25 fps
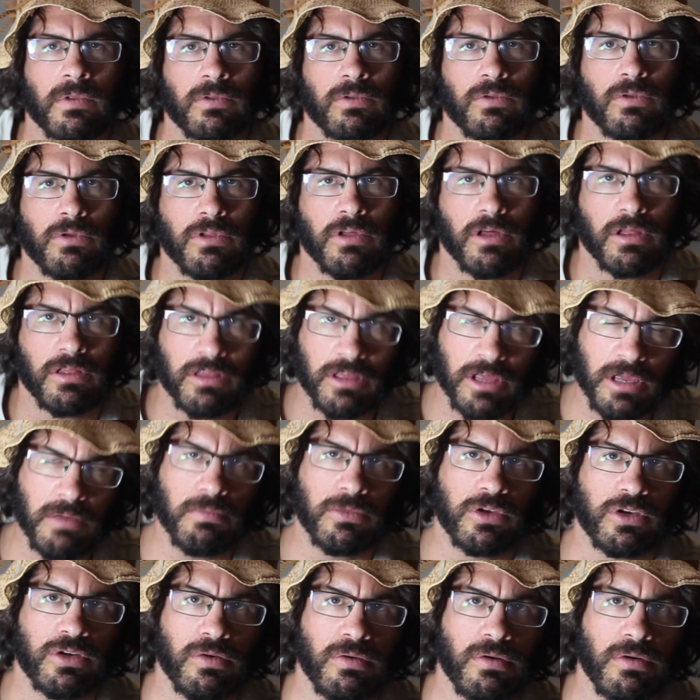to the
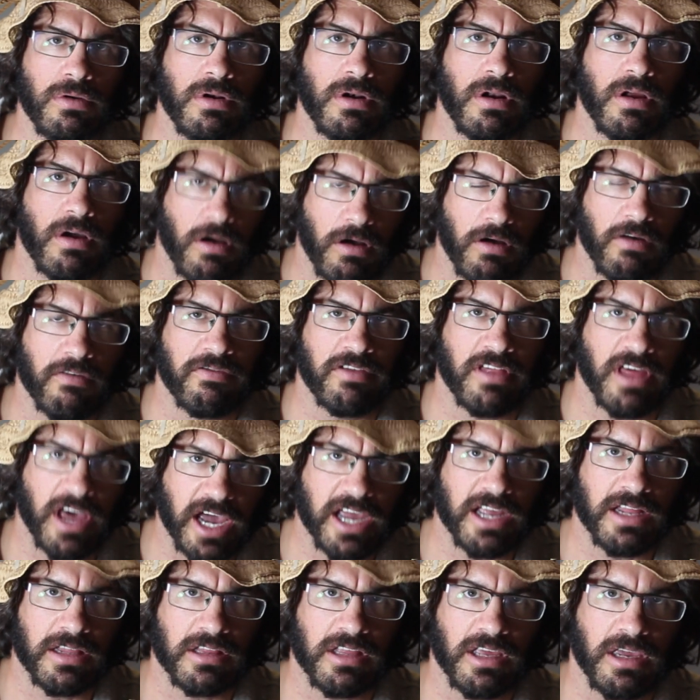theme tune of the
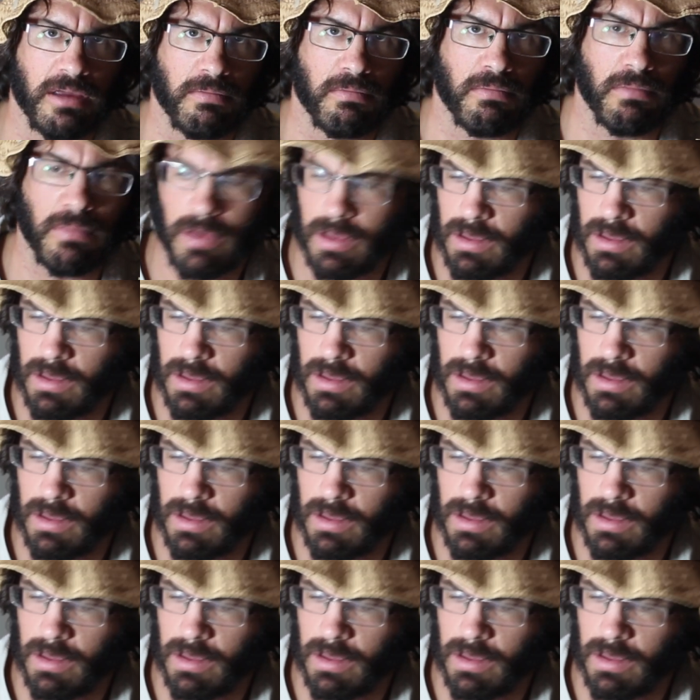A-Team.